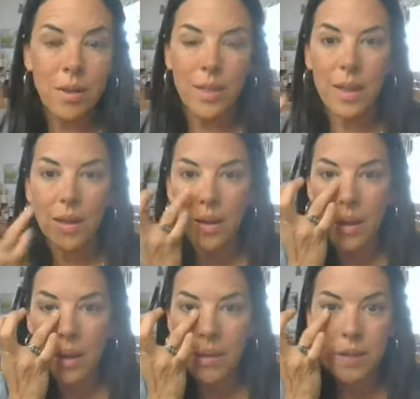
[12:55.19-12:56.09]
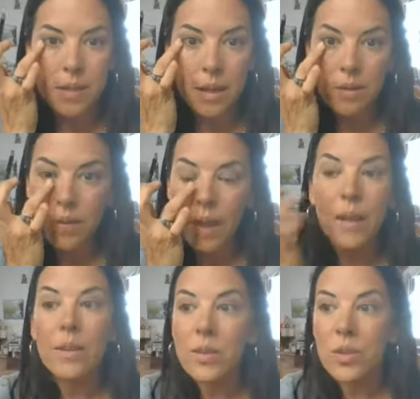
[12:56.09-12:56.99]
are thicker instead of
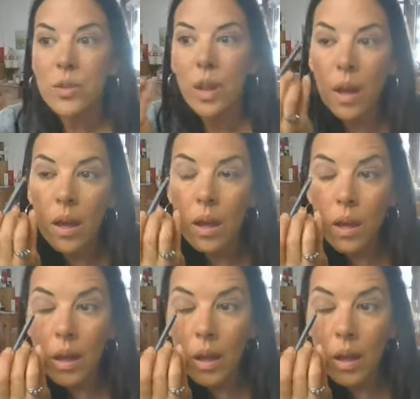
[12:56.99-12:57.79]
like a